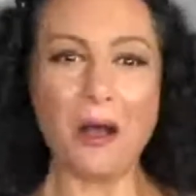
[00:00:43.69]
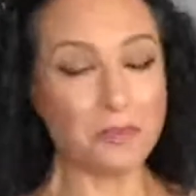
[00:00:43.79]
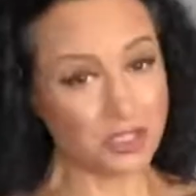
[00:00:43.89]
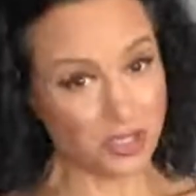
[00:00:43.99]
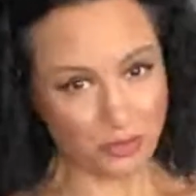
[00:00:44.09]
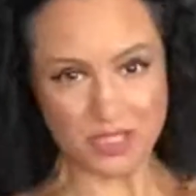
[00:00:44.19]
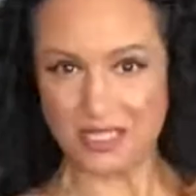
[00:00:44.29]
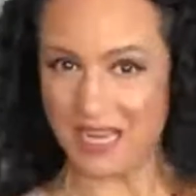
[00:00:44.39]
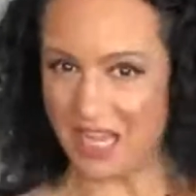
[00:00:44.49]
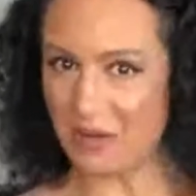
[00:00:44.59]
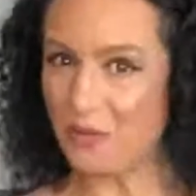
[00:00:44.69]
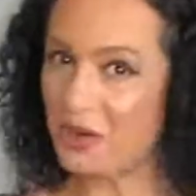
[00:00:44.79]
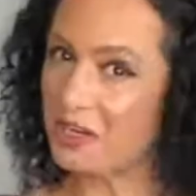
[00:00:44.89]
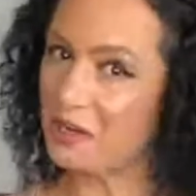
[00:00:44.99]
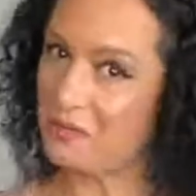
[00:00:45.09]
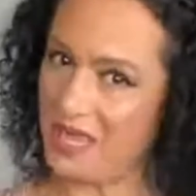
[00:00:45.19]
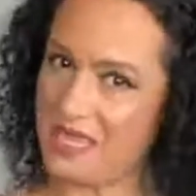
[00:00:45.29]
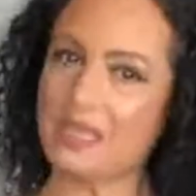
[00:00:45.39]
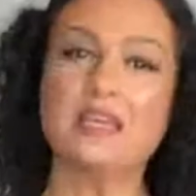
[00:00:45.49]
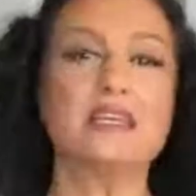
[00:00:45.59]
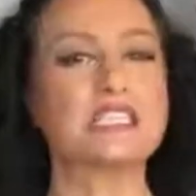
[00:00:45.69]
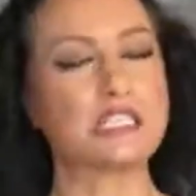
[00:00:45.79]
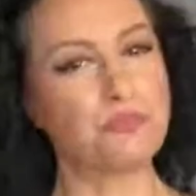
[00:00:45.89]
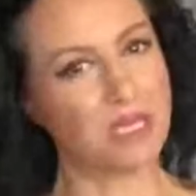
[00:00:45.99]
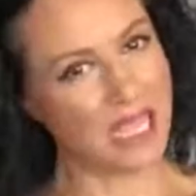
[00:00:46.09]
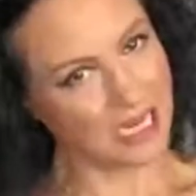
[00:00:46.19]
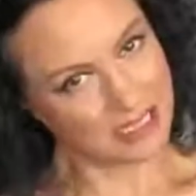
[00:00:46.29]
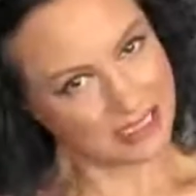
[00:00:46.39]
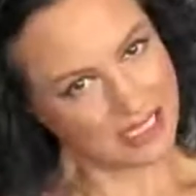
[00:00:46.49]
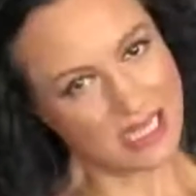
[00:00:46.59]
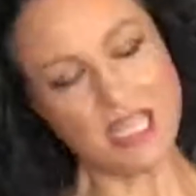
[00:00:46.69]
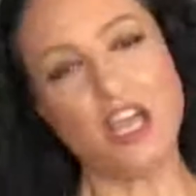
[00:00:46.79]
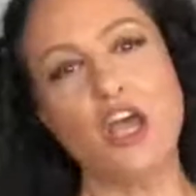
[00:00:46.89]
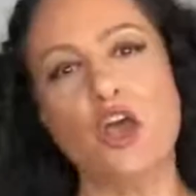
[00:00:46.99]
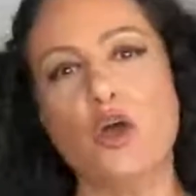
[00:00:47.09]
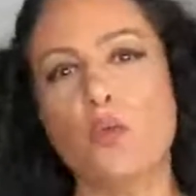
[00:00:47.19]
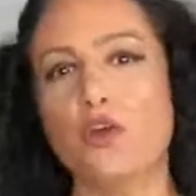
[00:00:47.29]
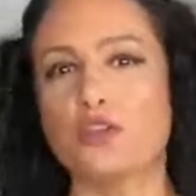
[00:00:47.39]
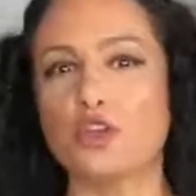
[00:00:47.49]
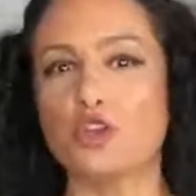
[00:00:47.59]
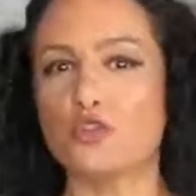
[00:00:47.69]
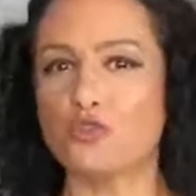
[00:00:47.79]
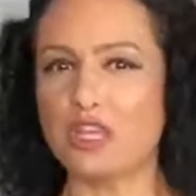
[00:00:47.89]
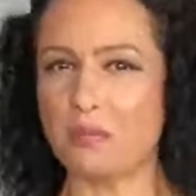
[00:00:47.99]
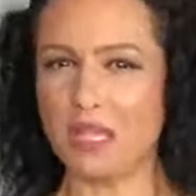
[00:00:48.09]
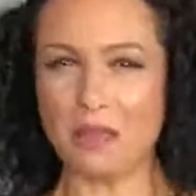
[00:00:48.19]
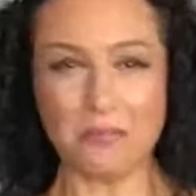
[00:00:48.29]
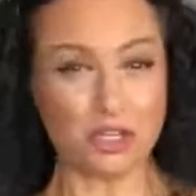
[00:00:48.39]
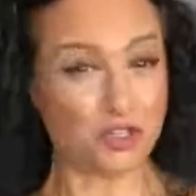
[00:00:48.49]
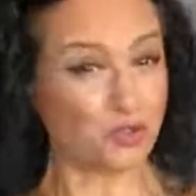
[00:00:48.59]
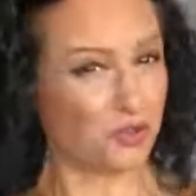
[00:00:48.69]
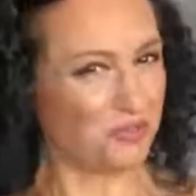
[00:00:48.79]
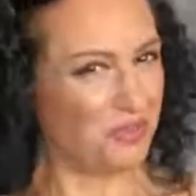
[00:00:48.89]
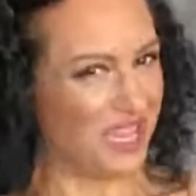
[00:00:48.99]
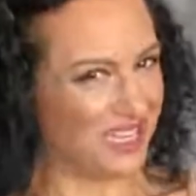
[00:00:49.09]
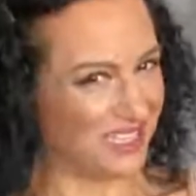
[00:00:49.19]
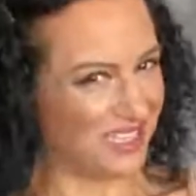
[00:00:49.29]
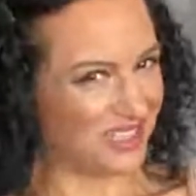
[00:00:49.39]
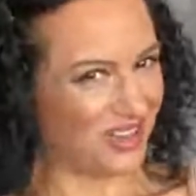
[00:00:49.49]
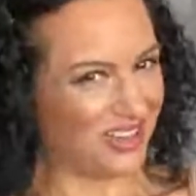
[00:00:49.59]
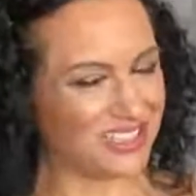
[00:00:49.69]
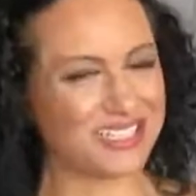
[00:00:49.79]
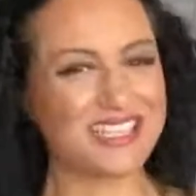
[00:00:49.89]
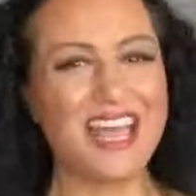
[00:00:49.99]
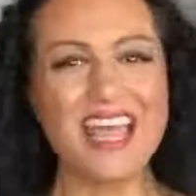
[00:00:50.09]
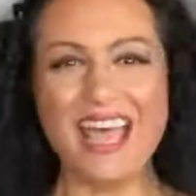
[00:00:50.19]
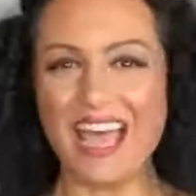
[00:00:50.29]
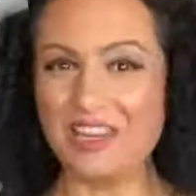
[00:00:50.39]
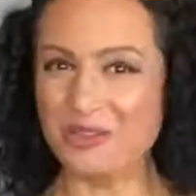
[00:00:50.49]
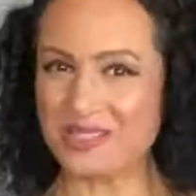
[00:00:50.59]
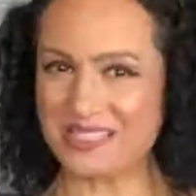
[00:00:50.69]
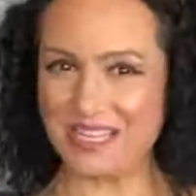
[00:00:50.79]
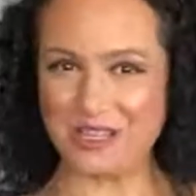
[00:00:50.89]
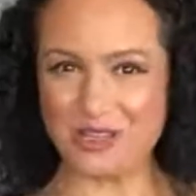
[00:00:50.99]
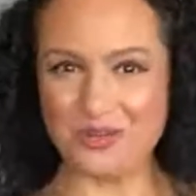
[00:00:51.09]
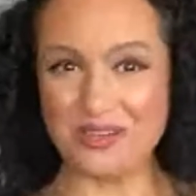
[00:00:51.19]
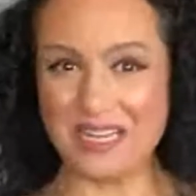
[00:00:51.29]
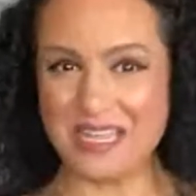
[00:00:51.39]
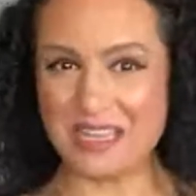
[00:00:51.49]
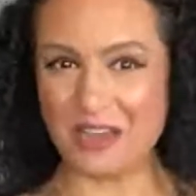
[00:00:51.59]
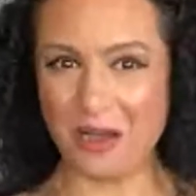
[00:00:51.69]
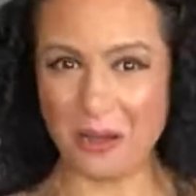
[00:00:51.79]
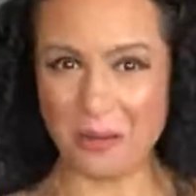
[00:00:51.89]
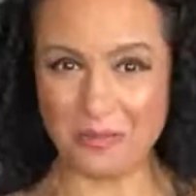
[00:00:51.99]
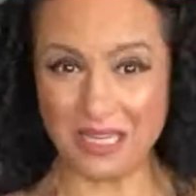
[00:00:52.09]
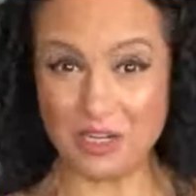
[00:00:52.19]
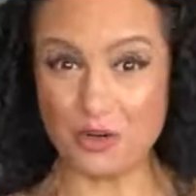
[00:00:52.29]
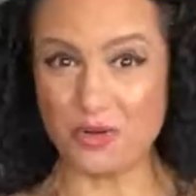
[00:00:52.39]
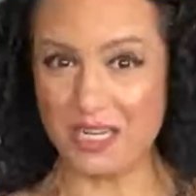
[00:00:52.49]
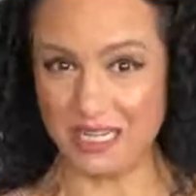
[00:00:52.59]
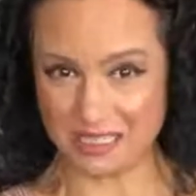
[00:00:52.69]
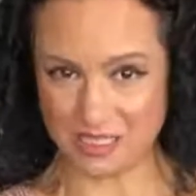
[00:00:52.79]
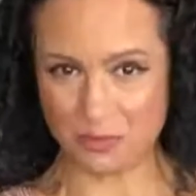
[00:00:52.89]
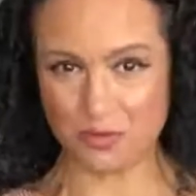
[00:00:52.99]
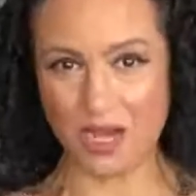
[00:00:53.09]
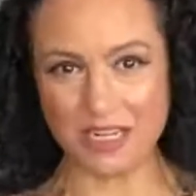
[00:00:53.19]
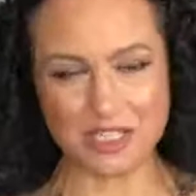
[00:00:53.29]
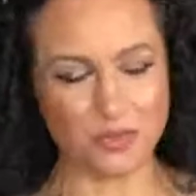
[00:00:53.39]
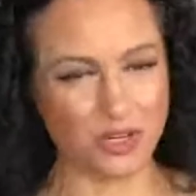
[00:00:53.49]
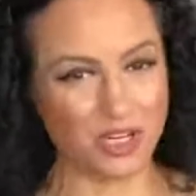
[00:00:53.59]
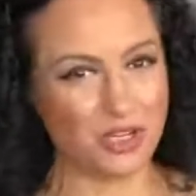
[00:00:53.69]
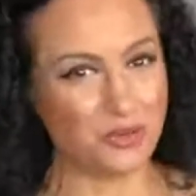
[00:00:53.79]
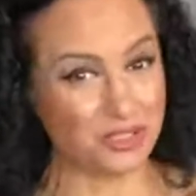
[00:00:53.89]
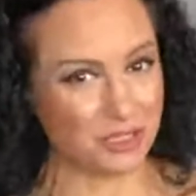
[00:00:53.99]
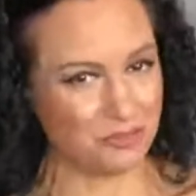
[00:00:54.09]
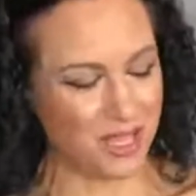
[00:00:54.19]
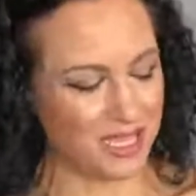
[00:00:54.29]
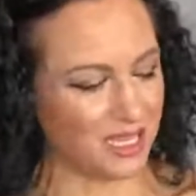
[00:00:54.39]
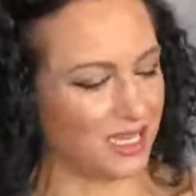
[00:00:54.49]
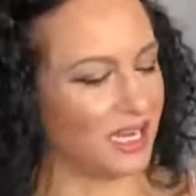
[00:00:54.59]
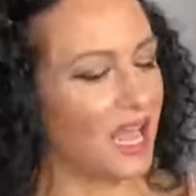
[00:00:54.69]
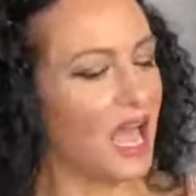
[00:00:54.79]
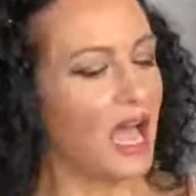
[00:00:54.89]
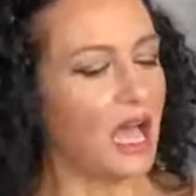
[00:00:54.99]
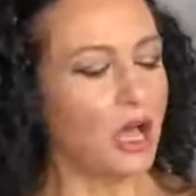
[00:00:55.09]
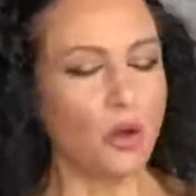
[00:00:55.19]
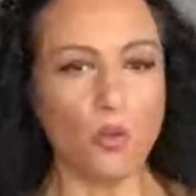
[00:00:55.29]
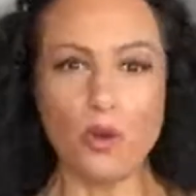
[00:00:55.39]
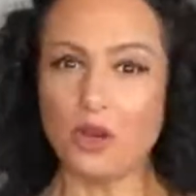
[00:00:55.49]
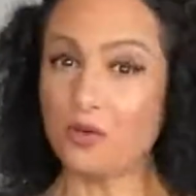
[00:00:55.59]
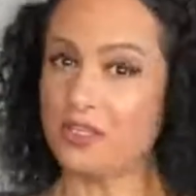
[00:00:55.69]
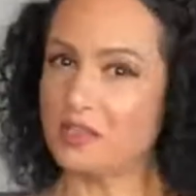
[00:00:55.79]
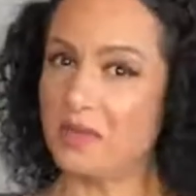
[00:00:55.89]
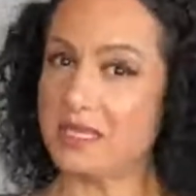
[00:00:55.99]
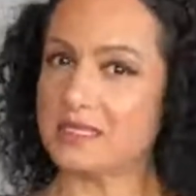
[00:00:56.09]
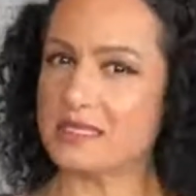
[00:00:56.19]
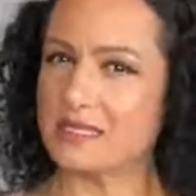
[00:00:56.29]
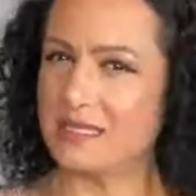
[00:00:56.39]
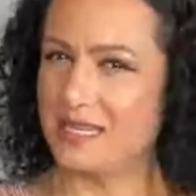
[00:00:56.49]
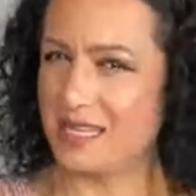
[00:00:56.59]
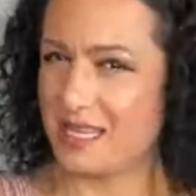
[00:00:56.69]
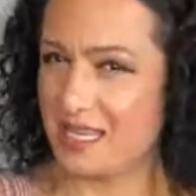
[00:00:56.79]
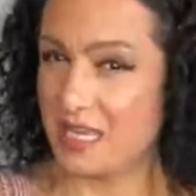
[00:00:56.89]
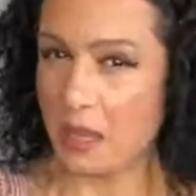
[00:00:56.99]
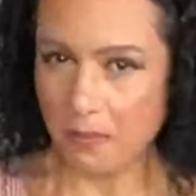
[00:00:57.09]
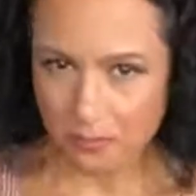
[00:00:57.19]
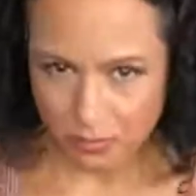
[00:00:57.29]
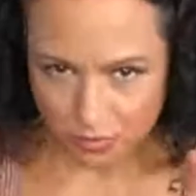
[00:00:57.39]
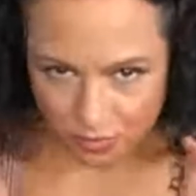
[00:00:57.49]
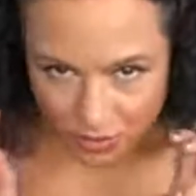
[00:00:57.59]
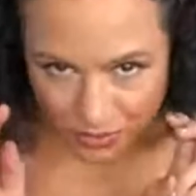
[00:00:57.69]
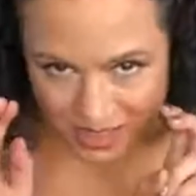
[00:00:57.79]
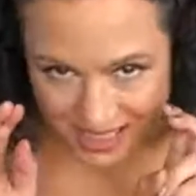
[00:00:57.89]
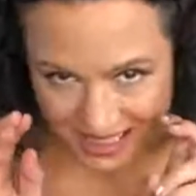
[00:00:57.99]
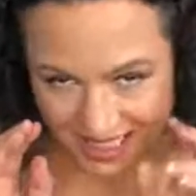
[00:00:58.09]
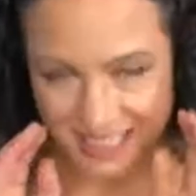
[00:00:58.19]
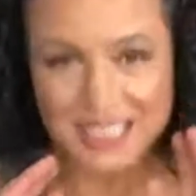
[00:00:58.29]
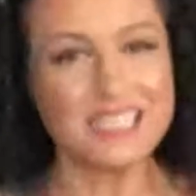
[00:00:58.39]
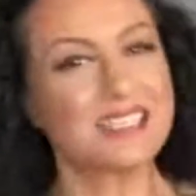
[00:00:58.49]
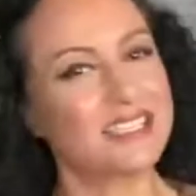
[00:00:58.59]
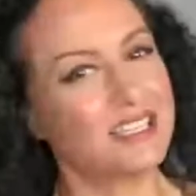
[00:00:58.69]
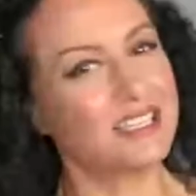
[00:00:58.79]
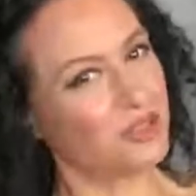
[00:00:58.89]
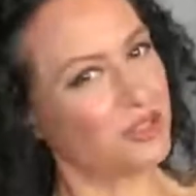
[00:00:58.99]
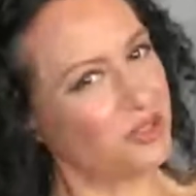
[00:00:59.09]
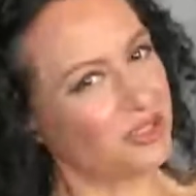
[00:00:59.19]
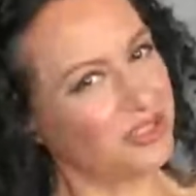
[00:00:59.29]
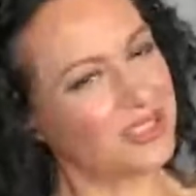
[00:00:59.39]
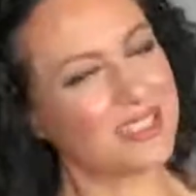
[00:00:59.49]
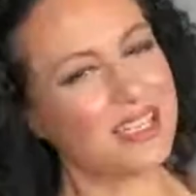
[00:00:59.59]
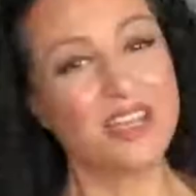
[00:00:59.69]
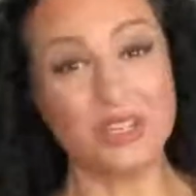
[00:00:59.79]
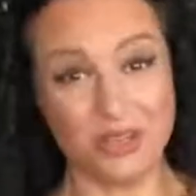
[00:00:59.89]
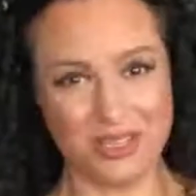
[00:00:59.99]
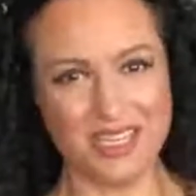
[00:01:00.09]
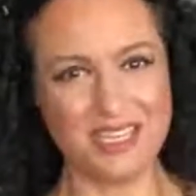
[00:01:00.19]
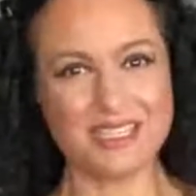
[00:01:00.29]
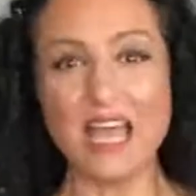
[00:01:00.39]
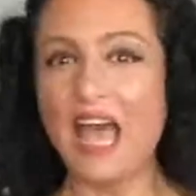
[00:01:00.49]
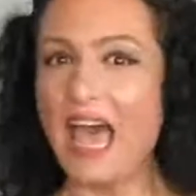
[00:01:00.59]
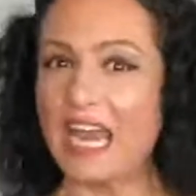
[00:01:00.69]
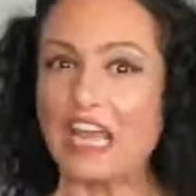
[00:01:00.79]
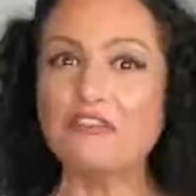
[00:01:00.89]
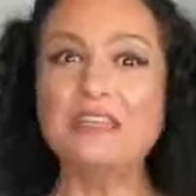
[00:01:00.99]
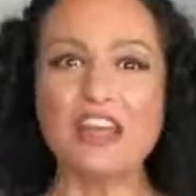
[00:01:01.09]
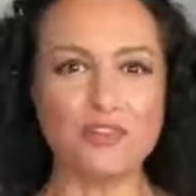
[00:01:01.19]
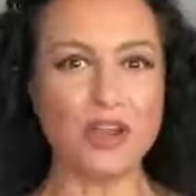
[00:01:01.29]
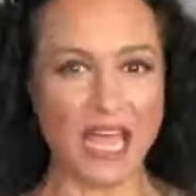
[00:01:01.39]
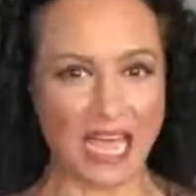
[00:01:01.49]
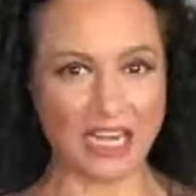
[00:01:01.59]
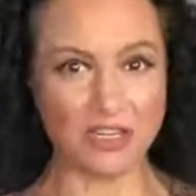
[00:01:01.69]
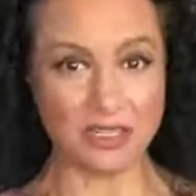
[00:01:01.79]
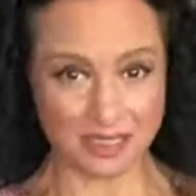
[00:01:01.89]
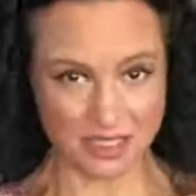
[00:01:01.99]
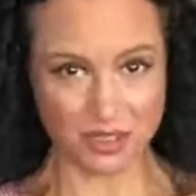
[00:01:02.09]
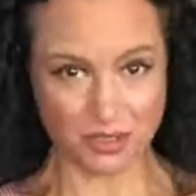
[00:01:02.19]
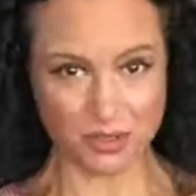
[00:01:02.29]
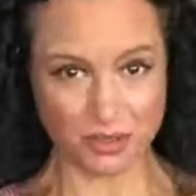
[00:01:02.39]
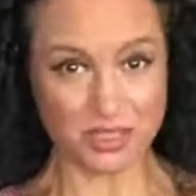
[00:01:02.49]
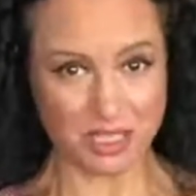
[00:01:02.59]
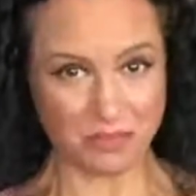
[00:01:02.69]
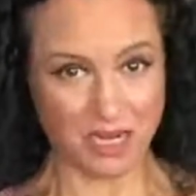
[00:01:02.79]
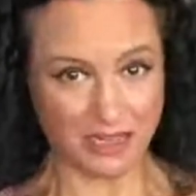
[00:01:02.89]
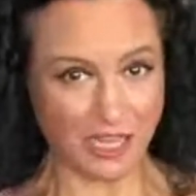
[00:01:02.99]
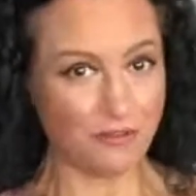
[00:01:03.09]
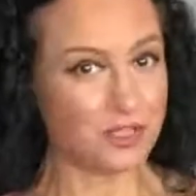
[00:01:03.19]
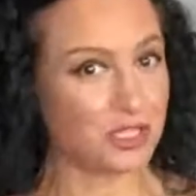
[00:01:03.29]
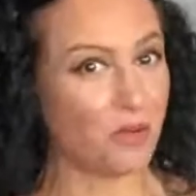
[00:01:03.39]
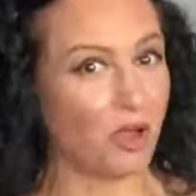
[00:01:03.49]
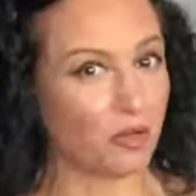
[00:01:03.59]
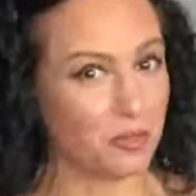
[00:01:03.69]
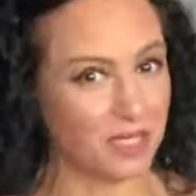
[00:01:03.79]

So tonight we're going to make spaghetti with a creamy mushroom bacon sauce, and you'll see the unique ingredients, the products that we're going to use to make it. We're going to make sneaky protein Snickerdoodles cookies, and I've never had Snickerdoodles in my life, so I will